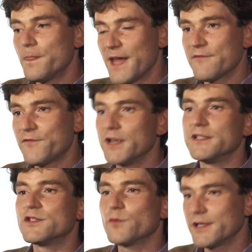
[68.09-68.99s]
that
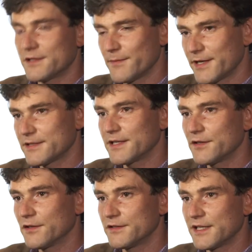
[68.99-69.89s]
finds its way into the
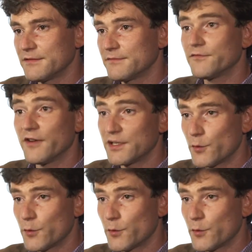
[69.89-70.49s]
maintained content very